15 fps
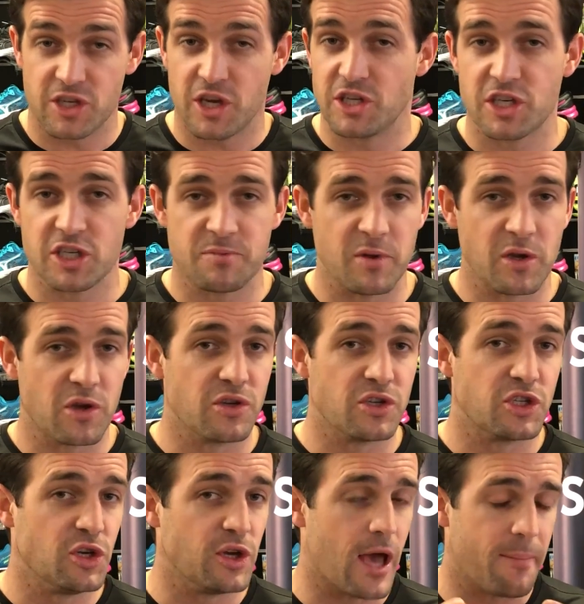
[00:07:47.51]
So just
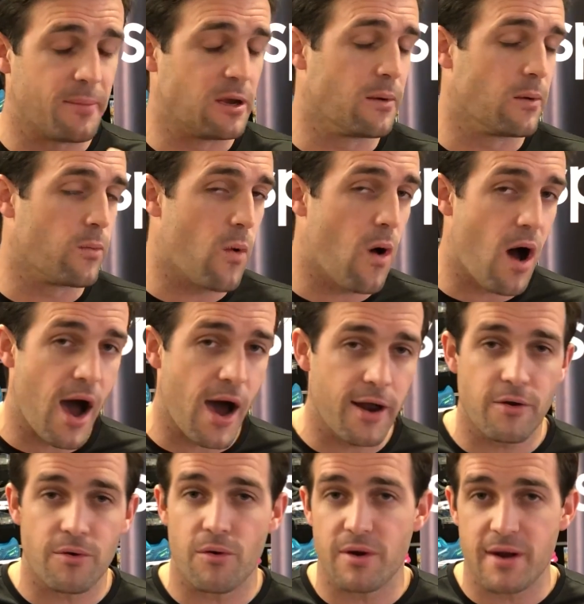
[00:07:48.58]
because you happen to be
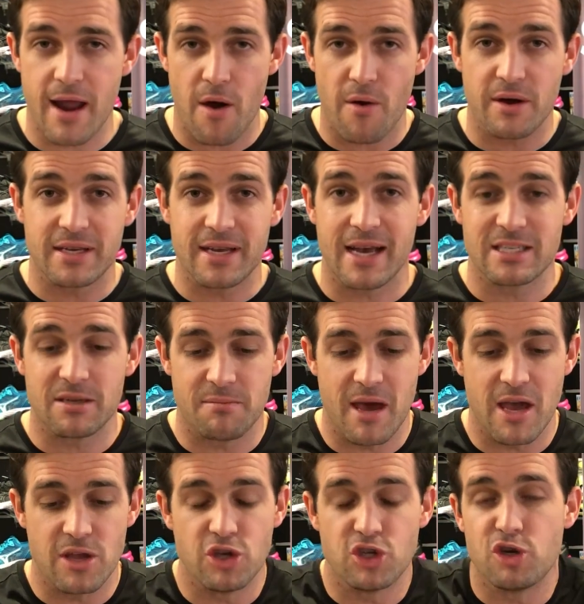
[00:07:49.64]
wider or narrow doesn't
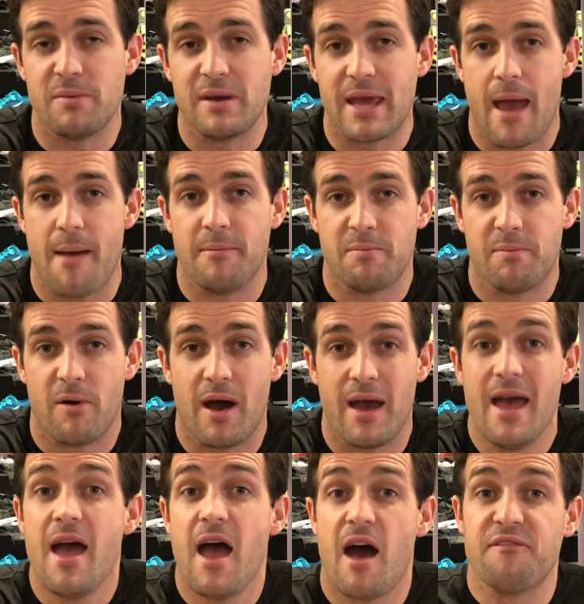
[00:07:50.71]
mean you should be hemmed by
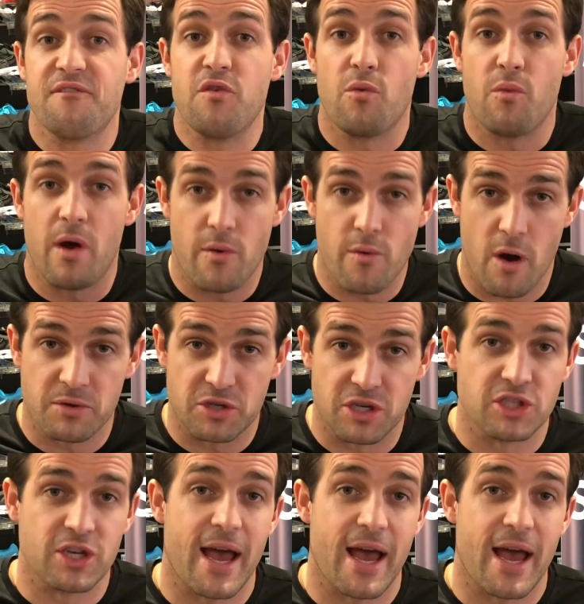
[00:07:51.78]
a footwear option.